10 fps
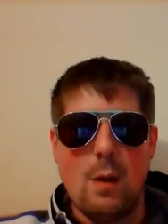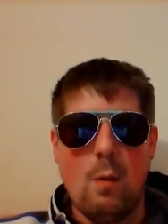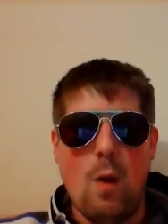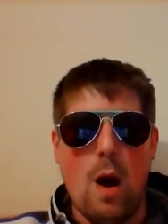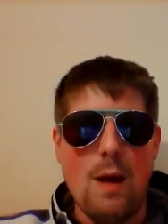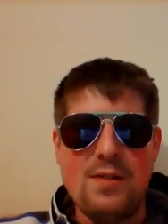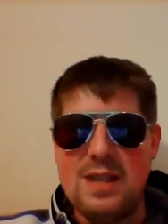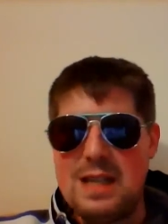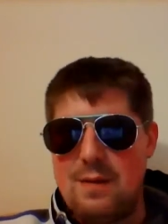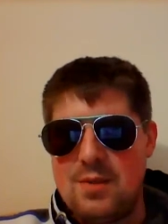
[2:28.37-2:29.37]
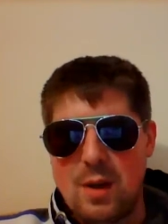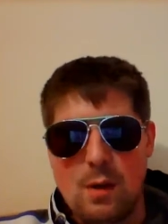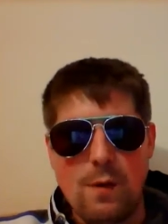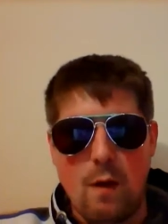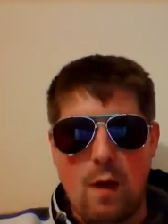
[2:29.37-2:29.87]
And what I've seen of him
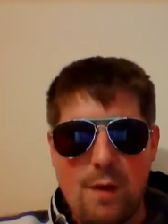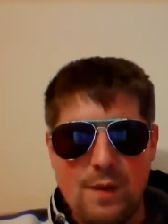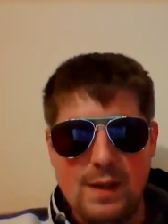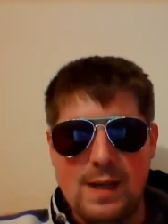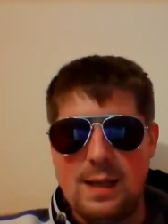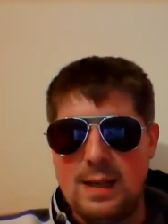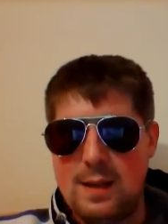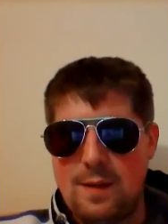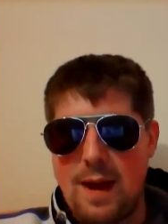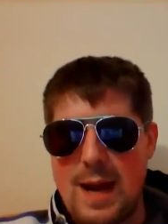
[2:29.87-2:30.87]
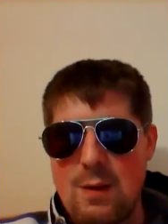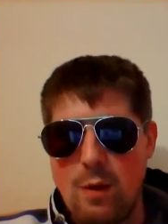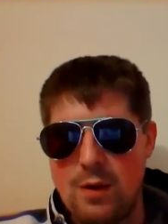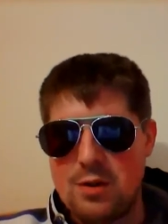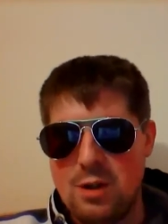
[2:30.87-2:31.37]
so far, I think he can give
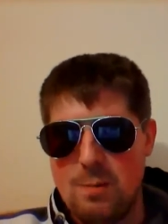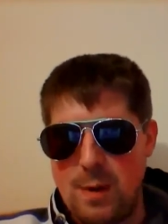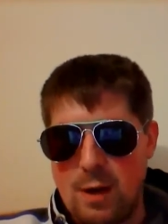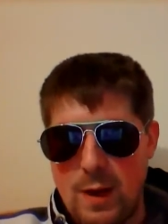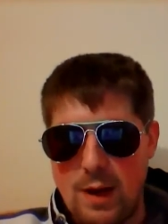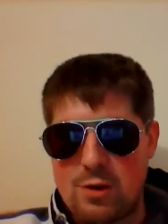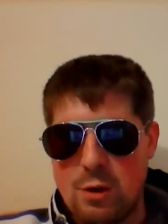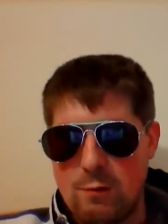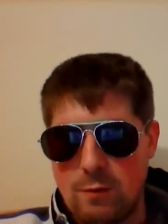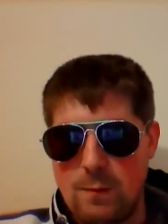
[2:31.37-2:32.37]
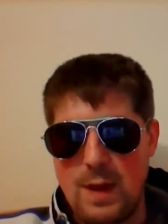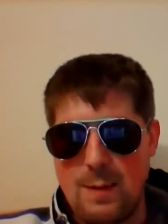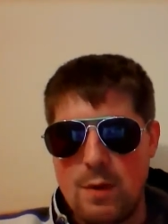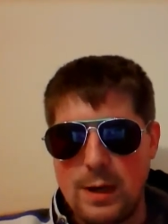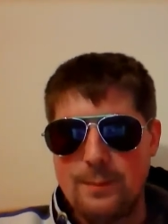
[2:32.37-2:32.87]
anyone at super middleweight a tough run for
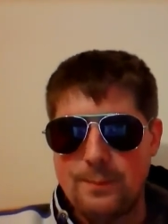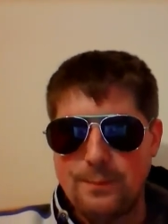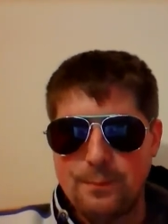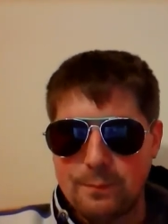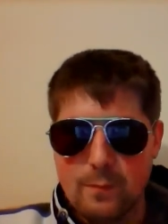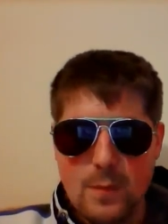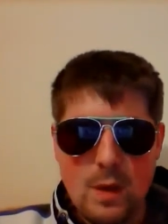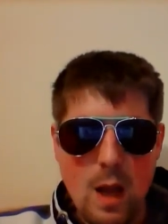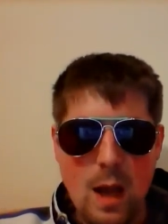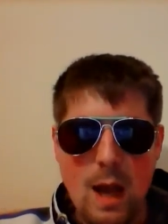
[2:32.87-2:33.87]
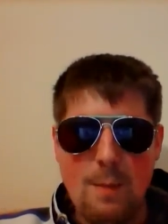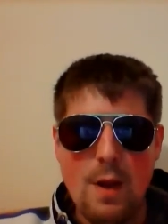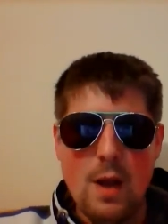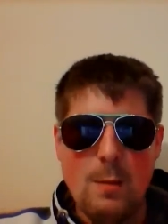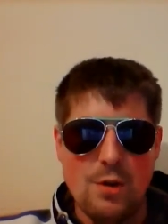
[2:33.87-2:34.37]
their money. Um,
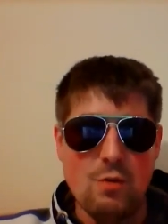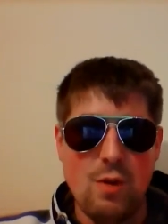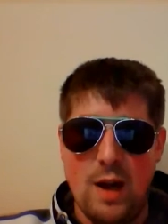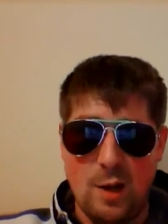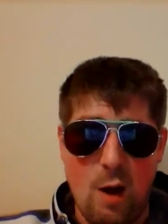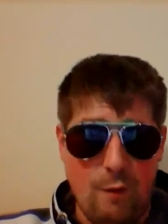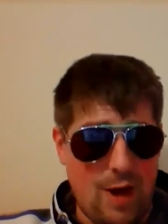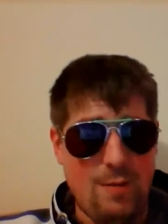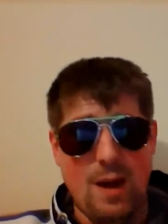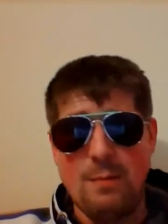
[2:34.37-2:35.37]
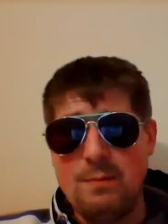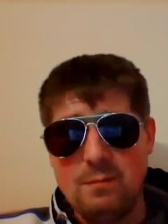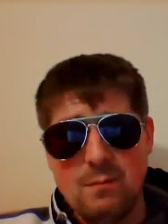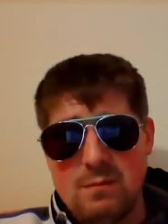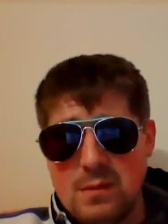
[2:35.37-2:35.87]
but someone like Arthur Abraham,
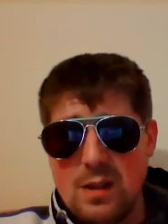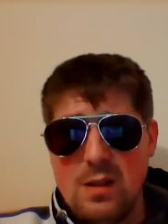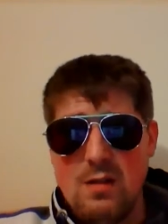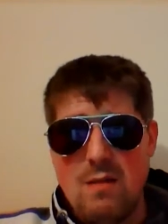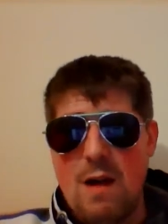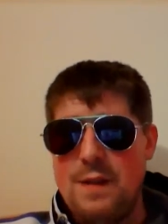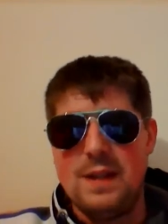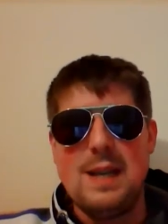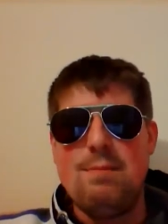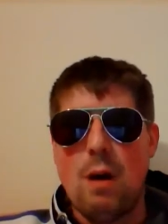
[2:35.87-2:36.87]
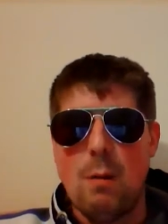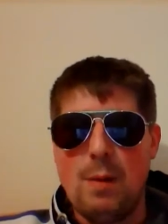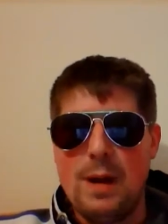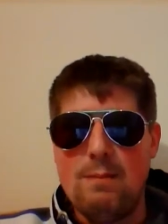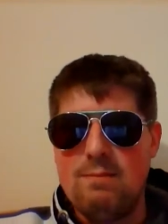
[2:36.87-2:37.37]
I think he'd
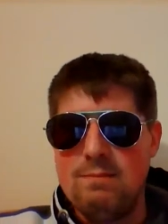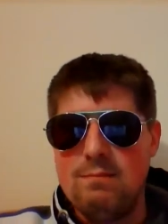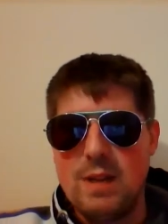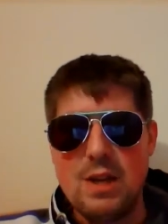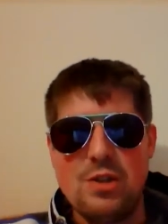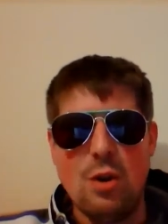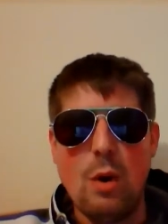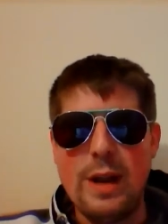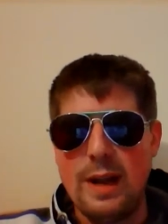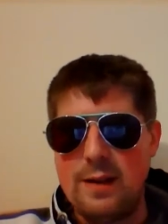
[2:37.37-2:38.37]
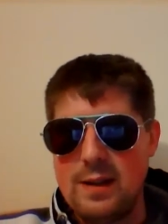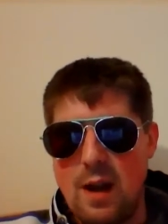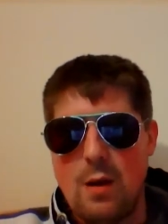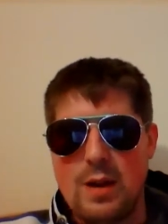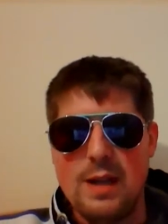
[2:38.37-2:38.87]
probably enjoy it. You
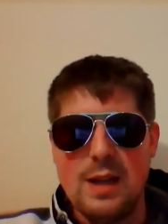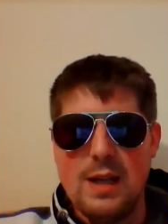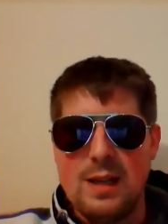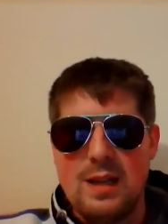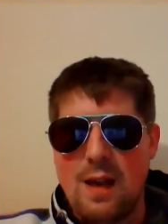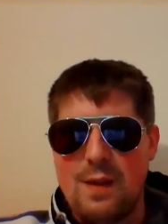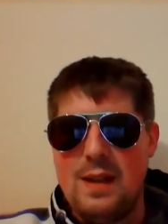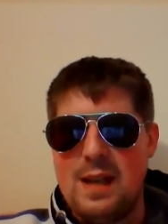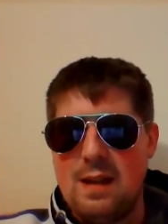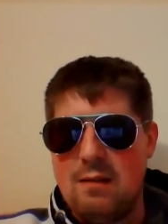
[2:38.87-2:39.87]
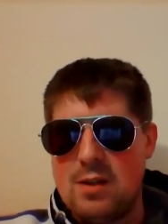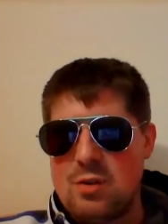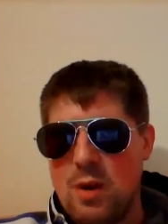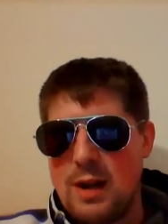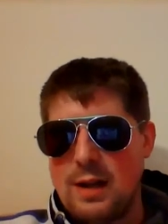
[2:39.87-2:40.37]
know, he, I think he,
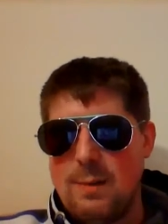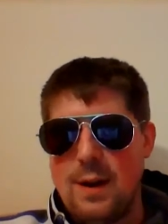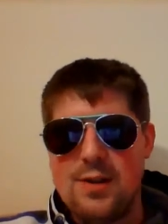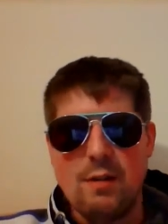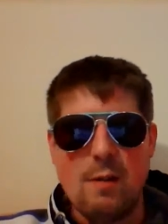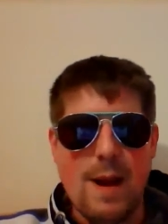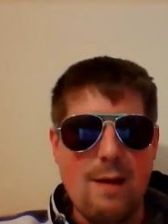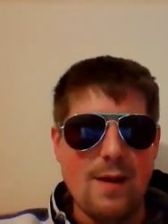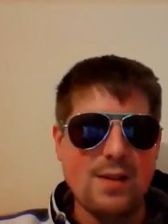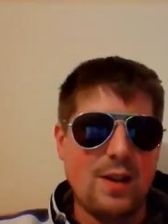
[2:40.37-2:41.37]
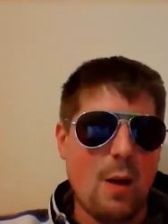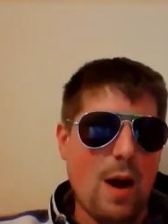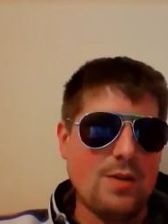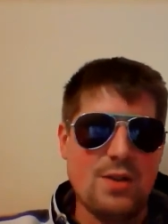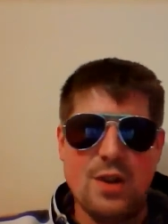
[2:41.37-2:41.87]
someone like Gilberto Ramirez could go
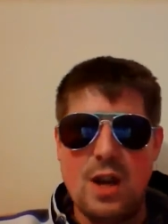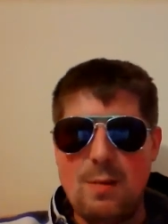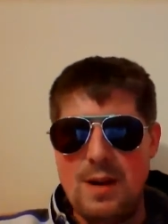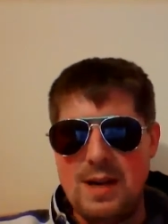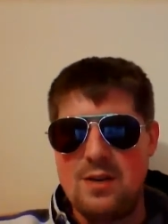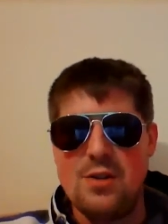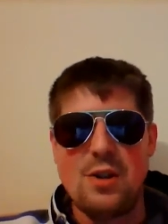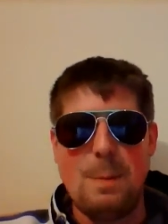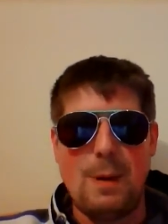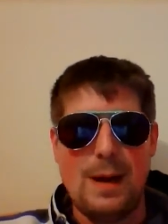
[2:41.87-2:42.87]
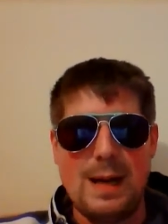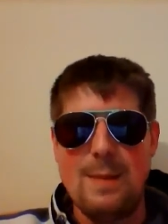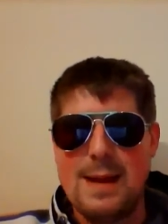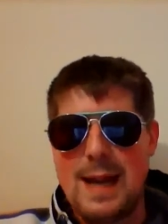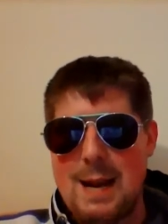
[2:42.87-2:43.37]
out to Germany and just completely
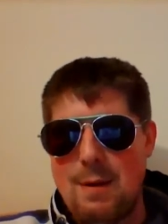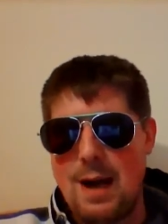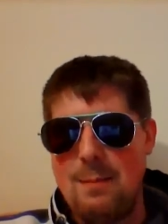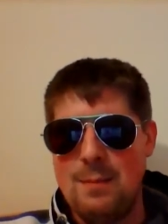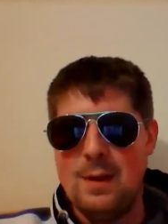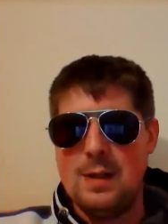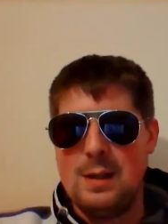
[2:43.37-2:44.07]
make Abraham